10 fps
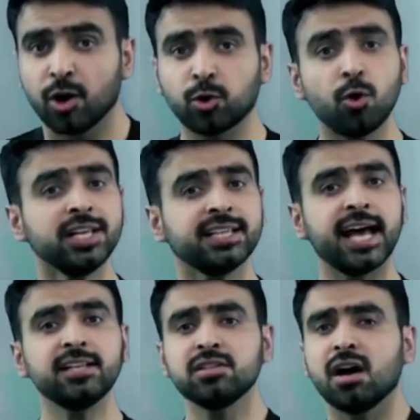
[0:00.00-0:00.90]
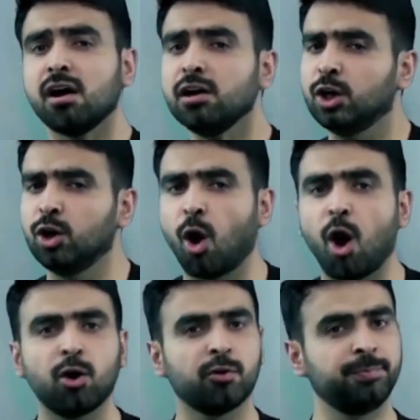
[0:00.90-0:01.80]
Rohit gets a
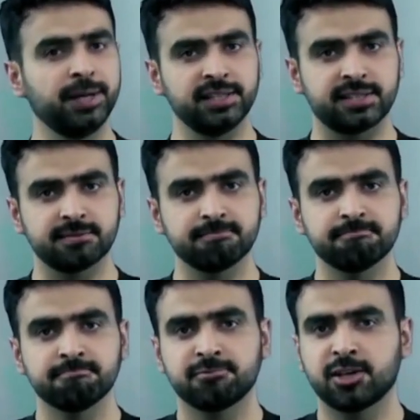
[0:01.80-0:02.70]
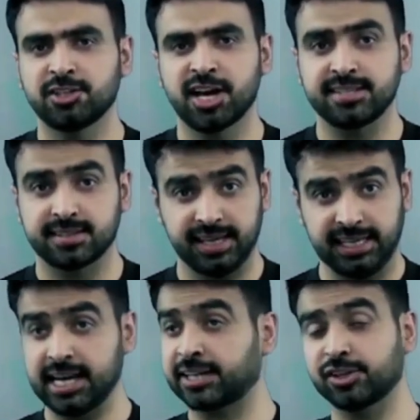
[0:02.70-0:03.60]
lot of bills, such as
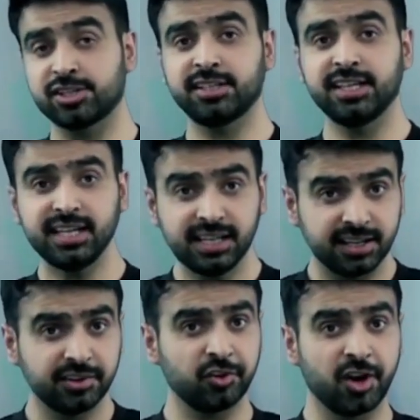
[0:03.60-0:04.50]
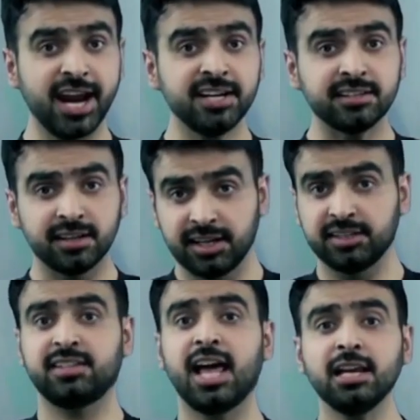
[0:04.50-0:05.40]
electricity, rent,
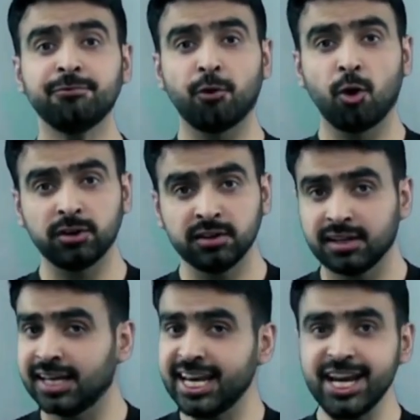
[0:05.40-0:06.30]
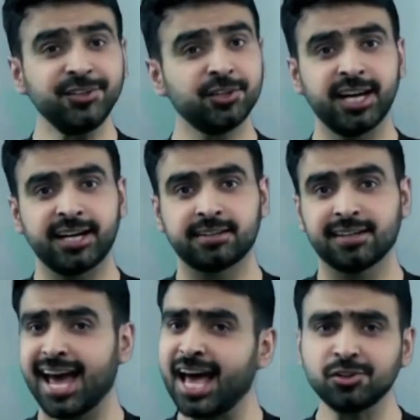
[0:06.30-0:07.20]
telephone,
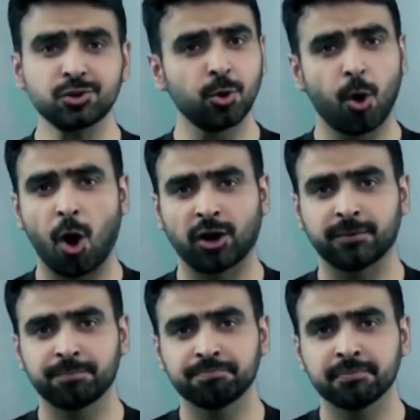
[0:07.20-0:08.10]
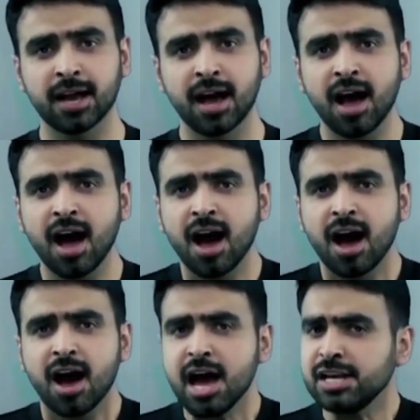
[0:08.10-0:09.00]
internet, and so on.
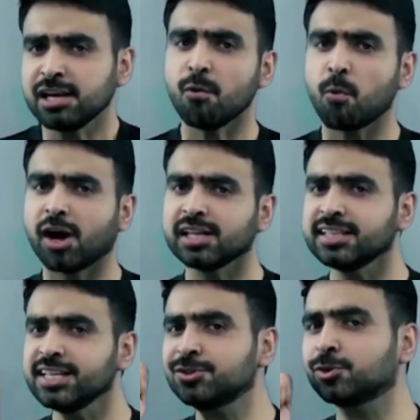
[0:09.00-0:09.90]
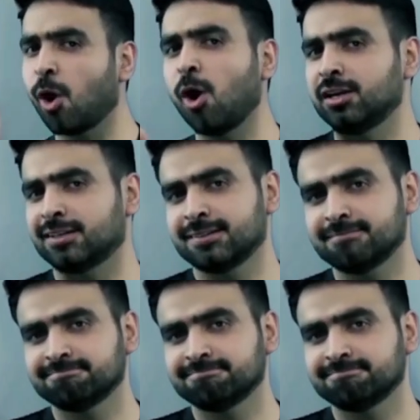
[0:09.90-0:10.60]
Now, what are these called?